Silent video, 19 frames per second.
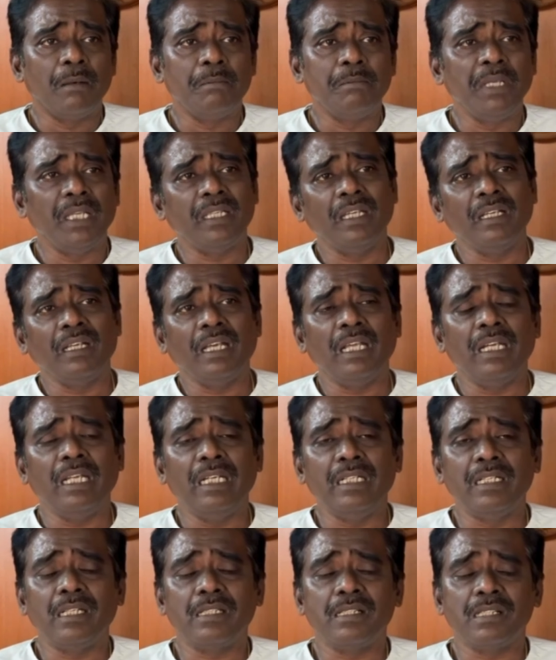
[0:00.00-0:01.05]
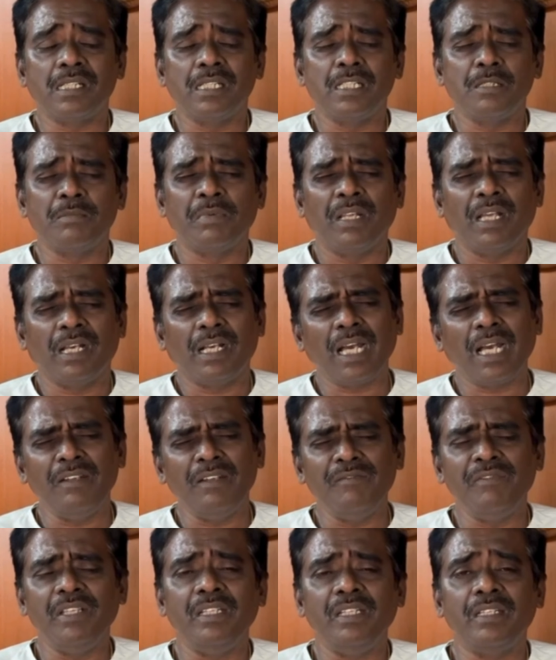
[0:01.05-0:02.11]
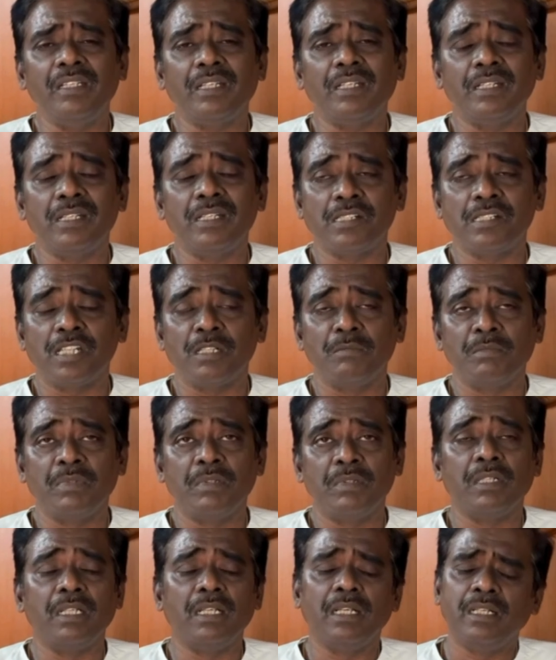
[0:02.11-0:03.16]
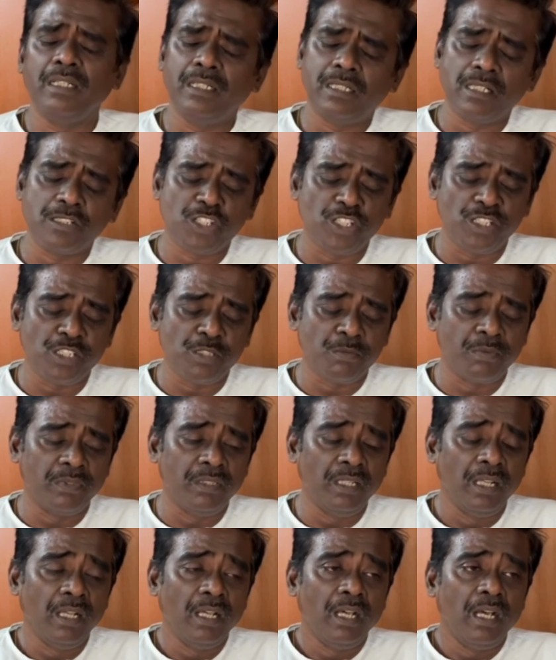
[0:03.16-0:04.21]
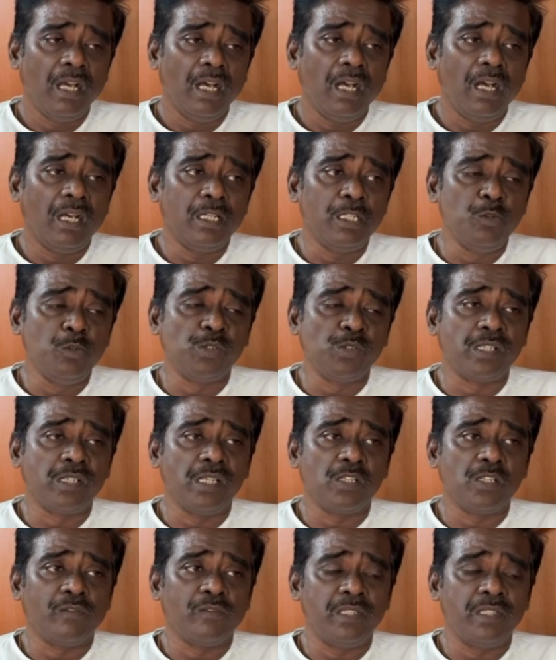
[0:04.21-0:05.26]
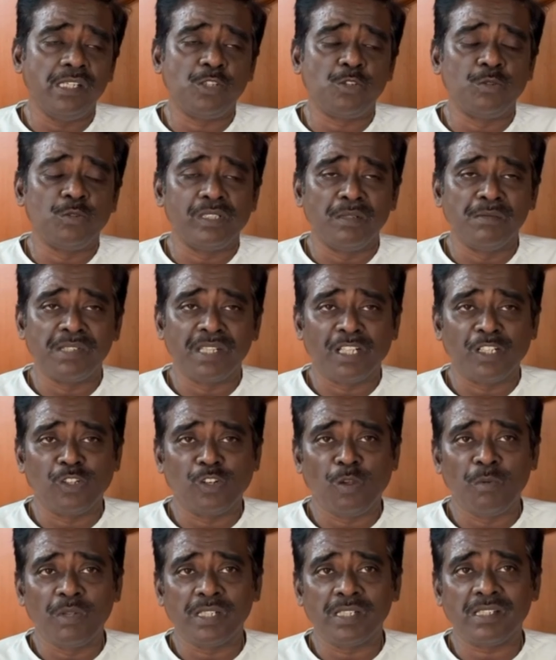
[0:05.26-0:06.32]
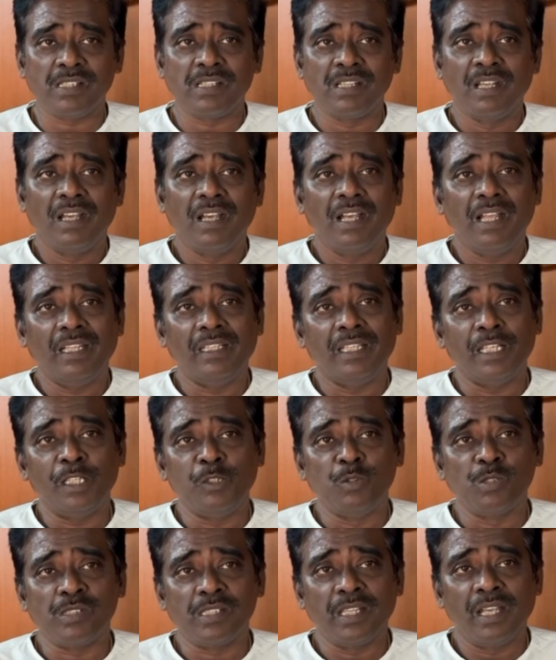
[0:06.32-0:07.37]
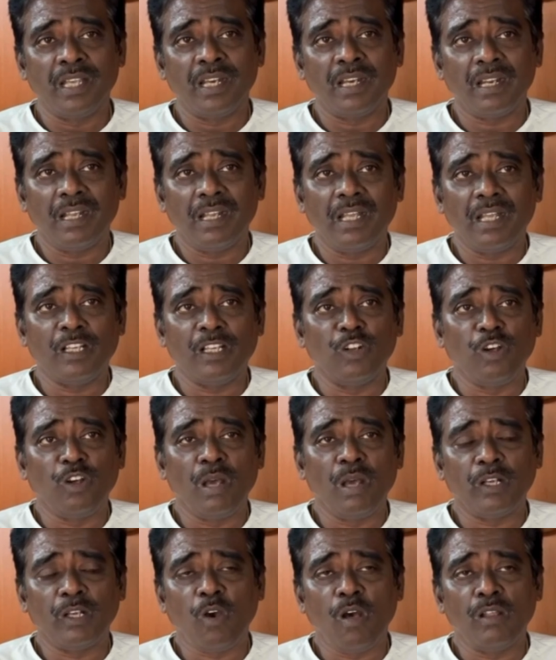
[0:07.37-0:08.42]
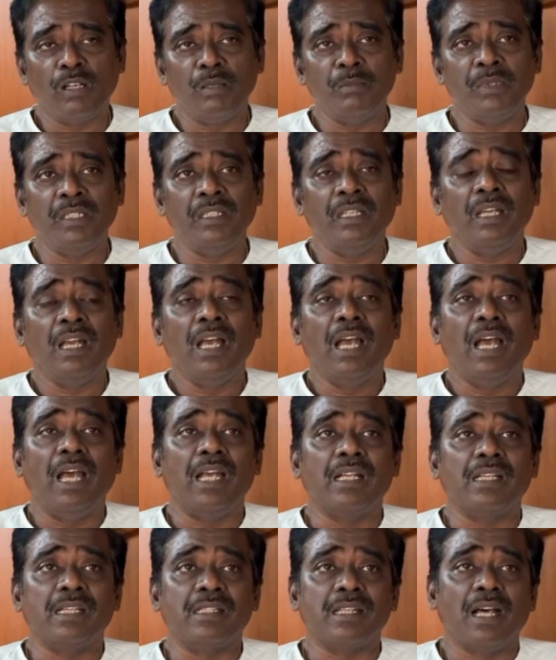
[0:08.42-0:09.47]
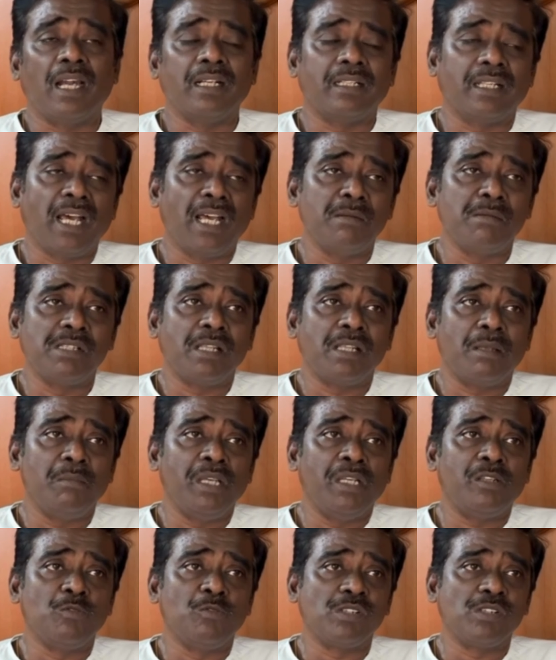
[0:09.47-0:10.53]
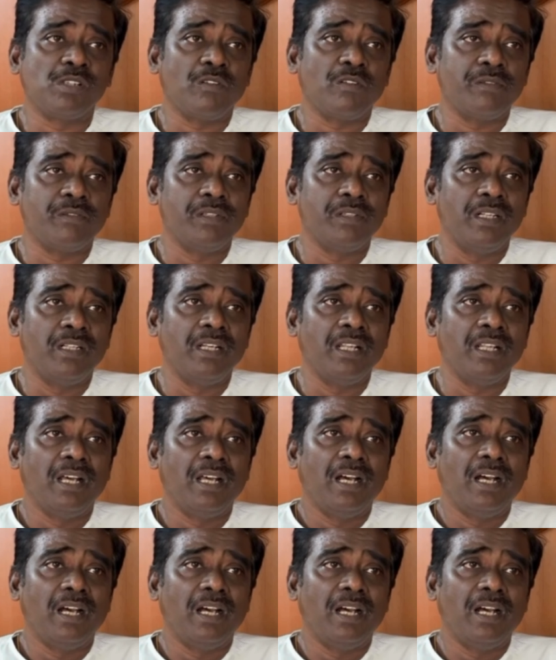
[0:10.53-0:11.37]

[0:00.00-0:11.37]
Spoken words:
making an interchangeable, a convenient interchangeable usage of these two terms, economics. They use their economy, and at times they make use of the word